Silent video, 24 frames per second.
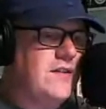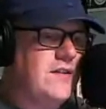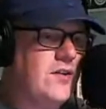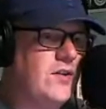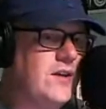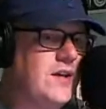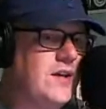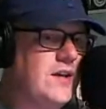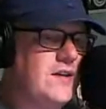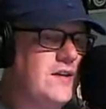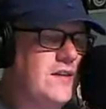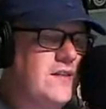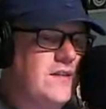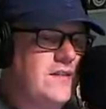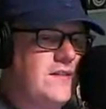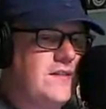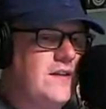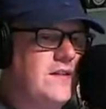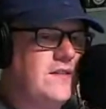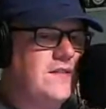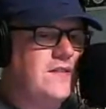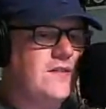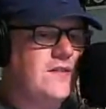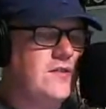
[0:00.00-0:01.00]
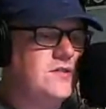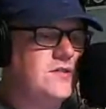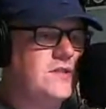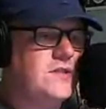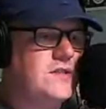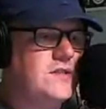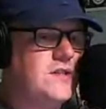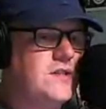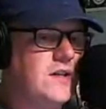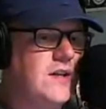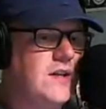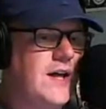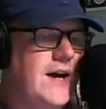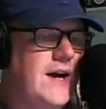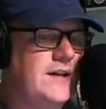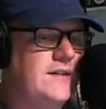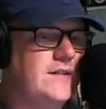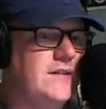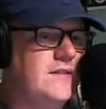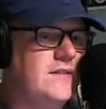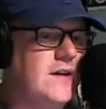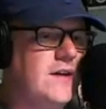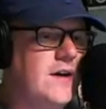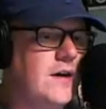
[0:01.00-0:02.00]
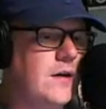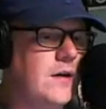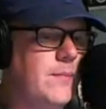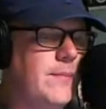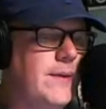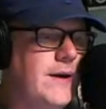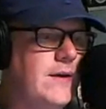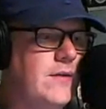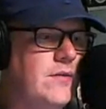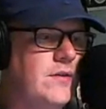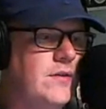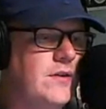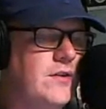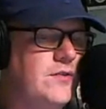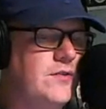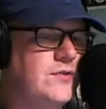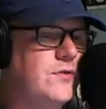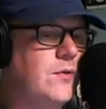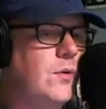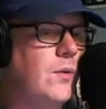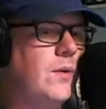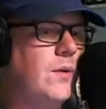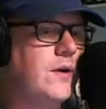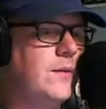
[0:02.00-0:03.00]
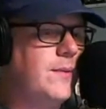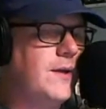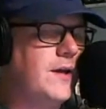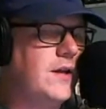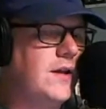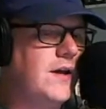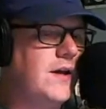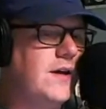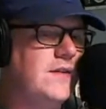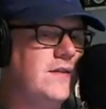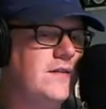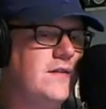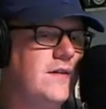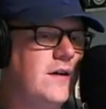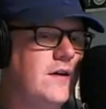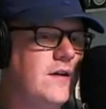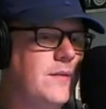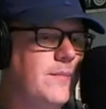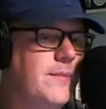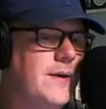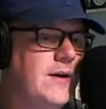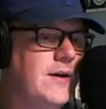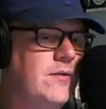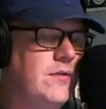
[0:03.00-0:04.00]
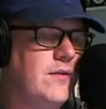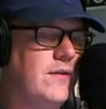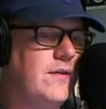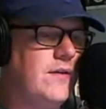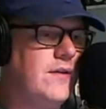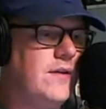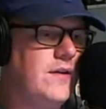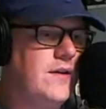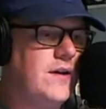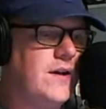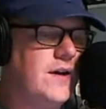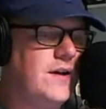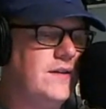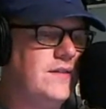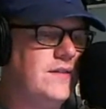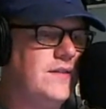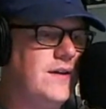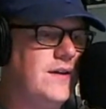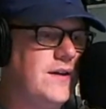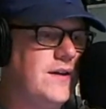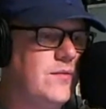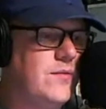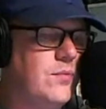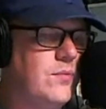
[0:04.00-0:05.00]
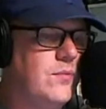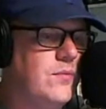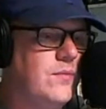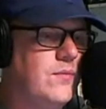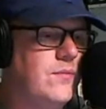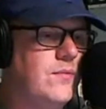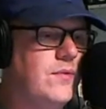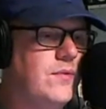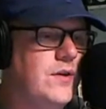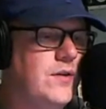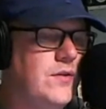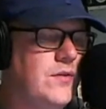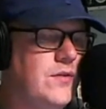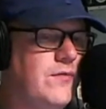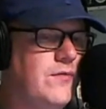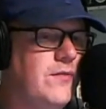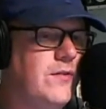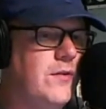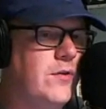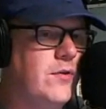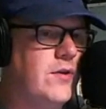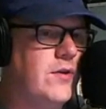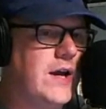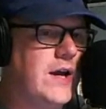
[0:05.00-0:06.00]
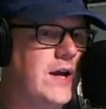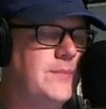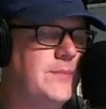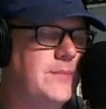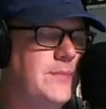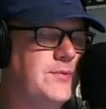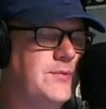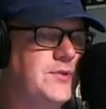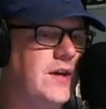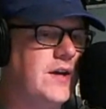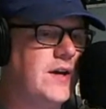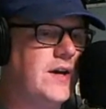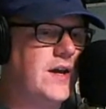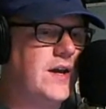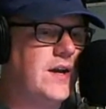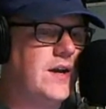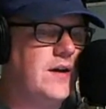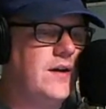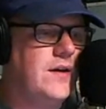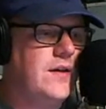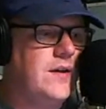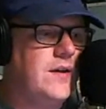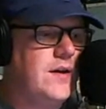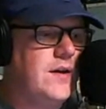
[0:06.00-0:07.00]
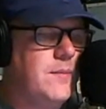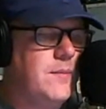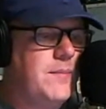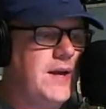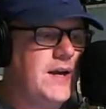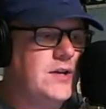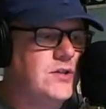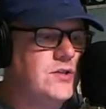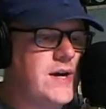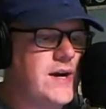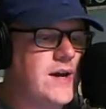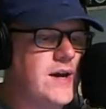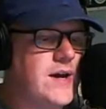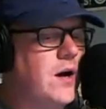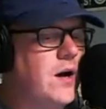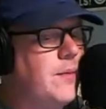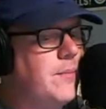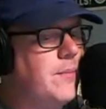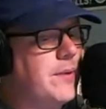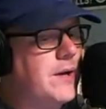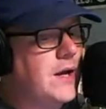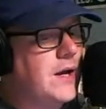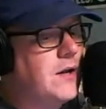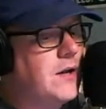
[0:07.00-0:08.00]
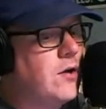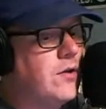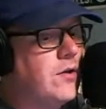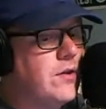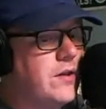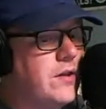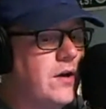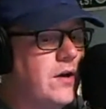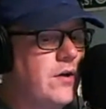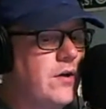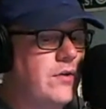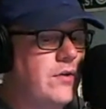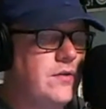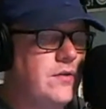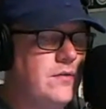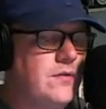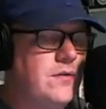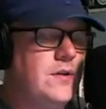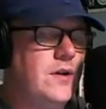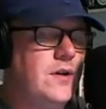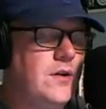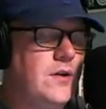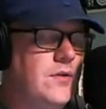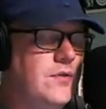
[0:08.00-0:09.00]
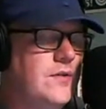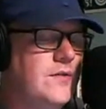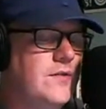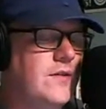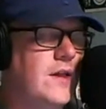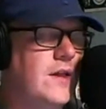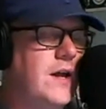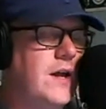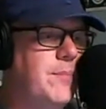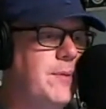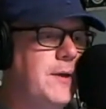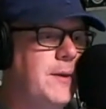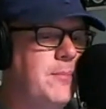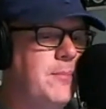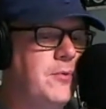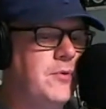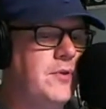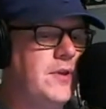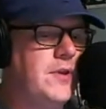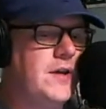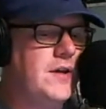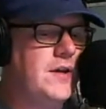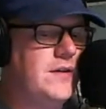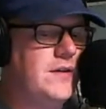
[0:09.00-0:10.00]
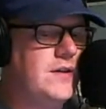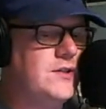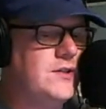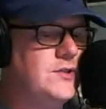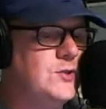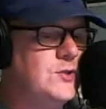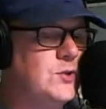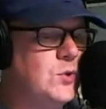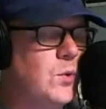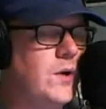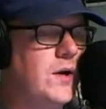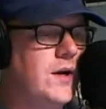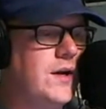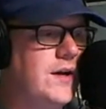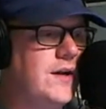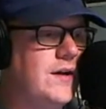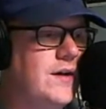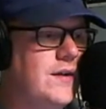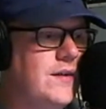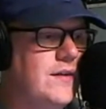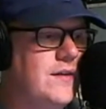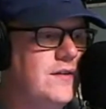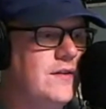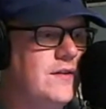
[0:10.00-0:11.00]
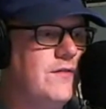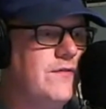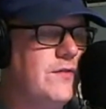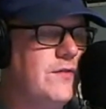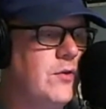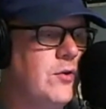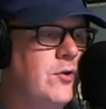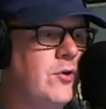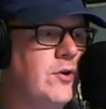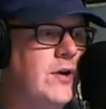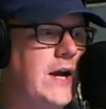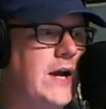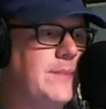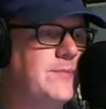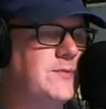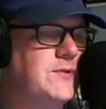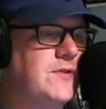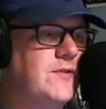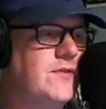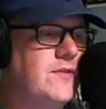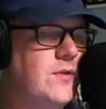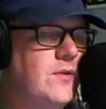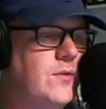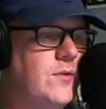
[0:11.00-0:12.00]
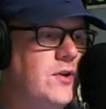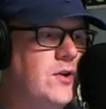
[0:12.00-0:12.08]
until the end of the season, there's just a lot to talk about, and there's going to be a lot to talk about, and I think the photo caption can kind of make it drag on. But I know that there's a lot of people that enjoy the photo caption. So